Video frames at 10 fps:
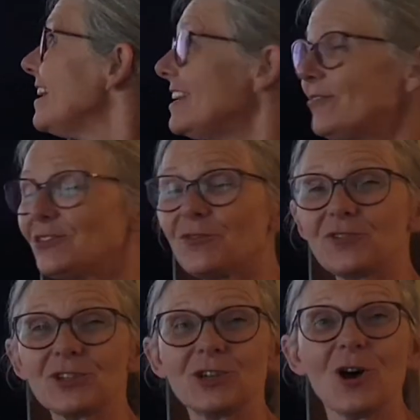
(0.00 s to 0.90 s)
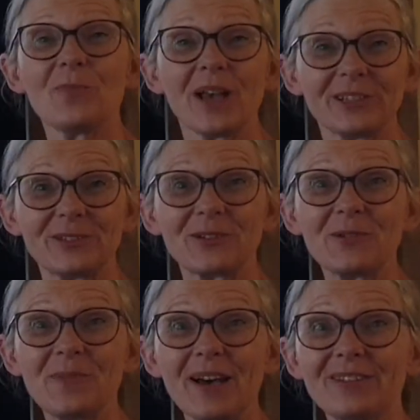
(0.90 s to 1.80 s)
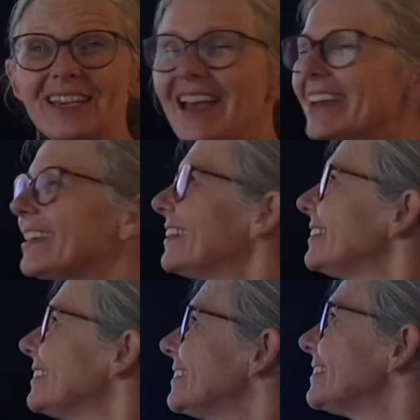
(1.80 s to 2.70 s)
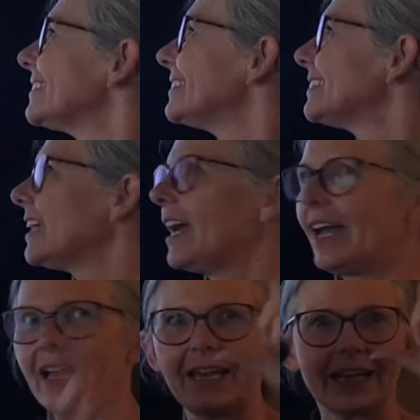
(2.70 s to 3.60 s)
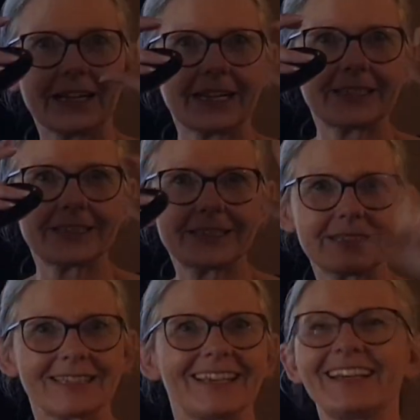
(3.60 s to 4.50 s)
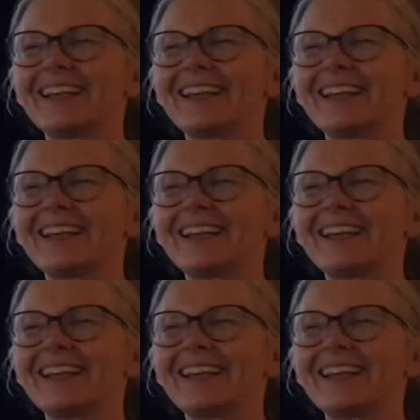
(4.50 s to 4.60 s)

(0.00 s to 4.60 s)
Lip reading: Lift off the top and scoop out the egg. Kss.